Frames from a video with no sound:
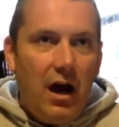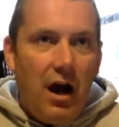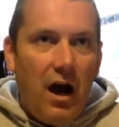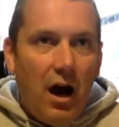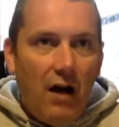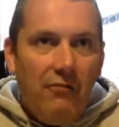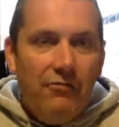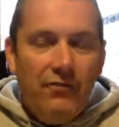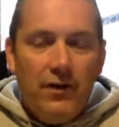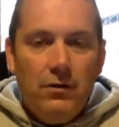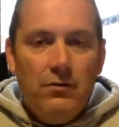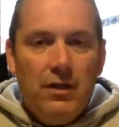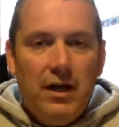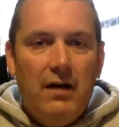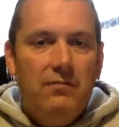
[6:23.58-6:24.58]
I
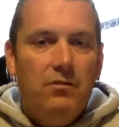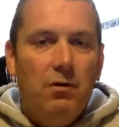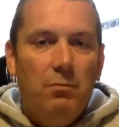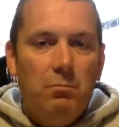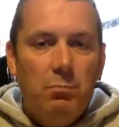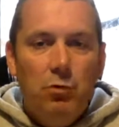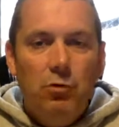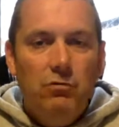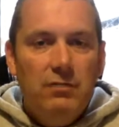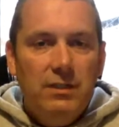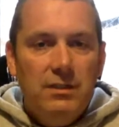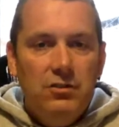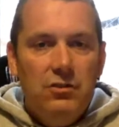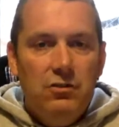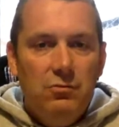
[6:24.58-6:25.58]
felt that I've got more
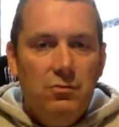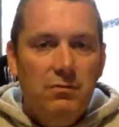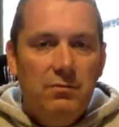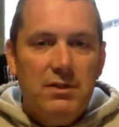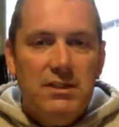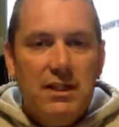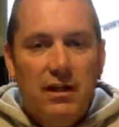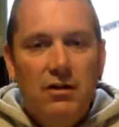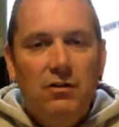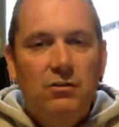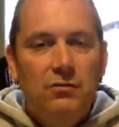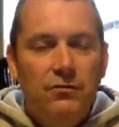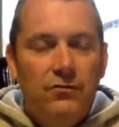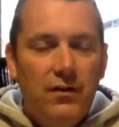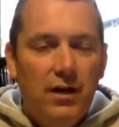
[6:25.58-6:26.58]
in tune with
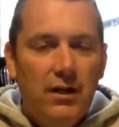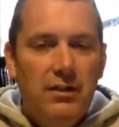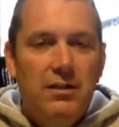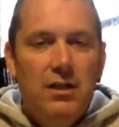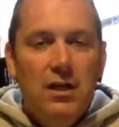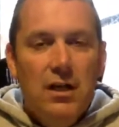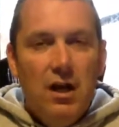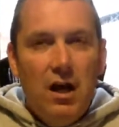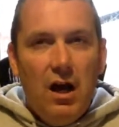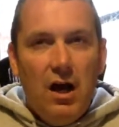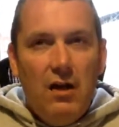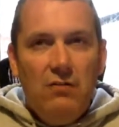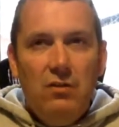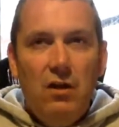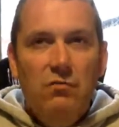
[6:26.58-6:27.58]
myself and
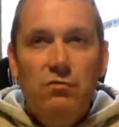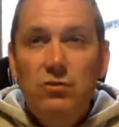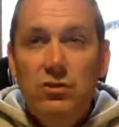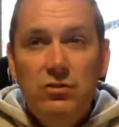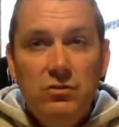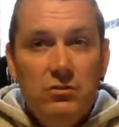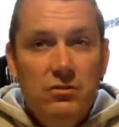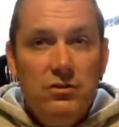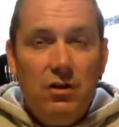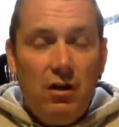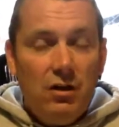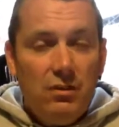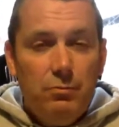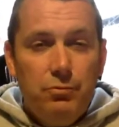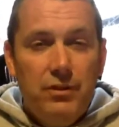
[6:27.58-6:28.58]
just
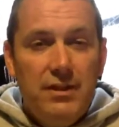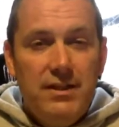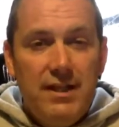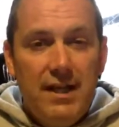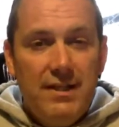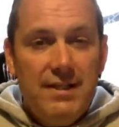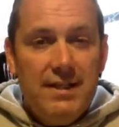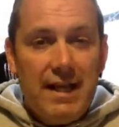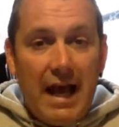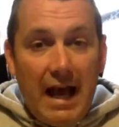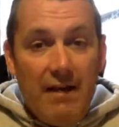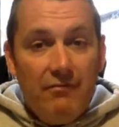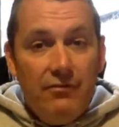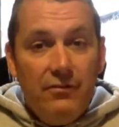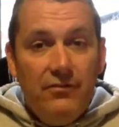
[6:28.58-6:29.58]
started appreciating
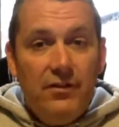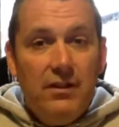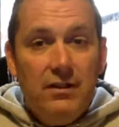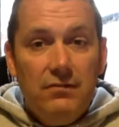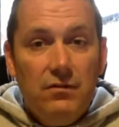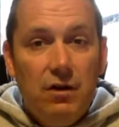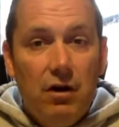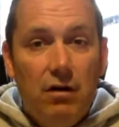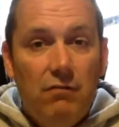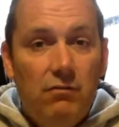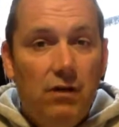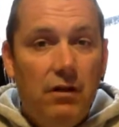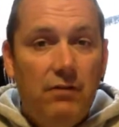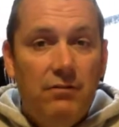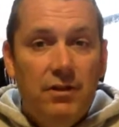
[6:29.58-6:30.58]
everything I've got
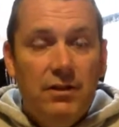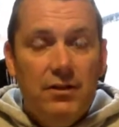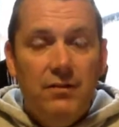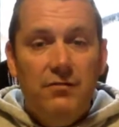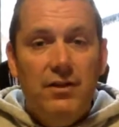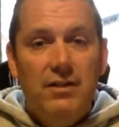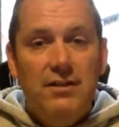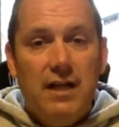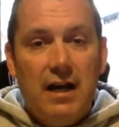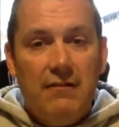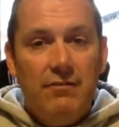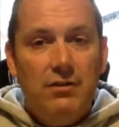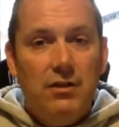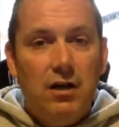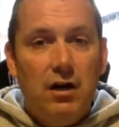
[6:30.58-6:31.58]
rather than the things I
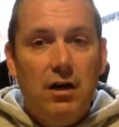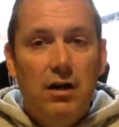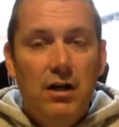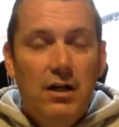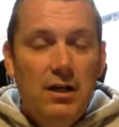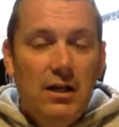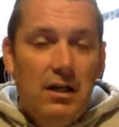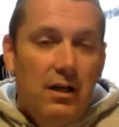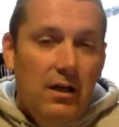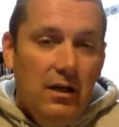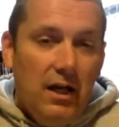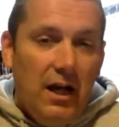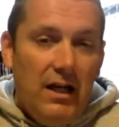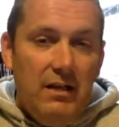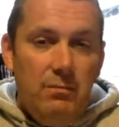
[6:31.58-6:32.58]
haven't got.
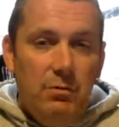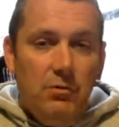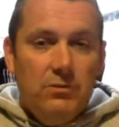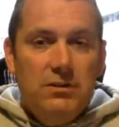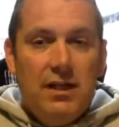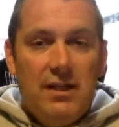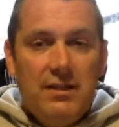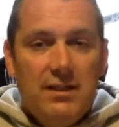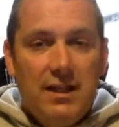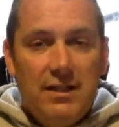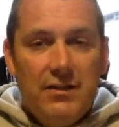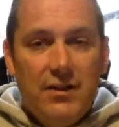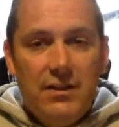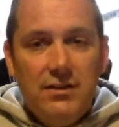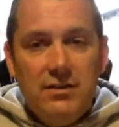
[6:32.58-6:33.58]
And it boils down to
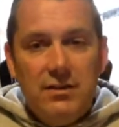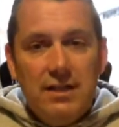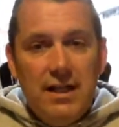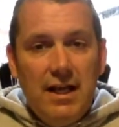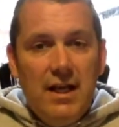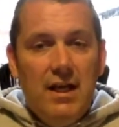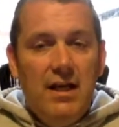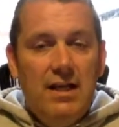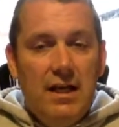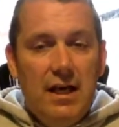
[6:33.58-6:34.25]
that thing, doesn't it?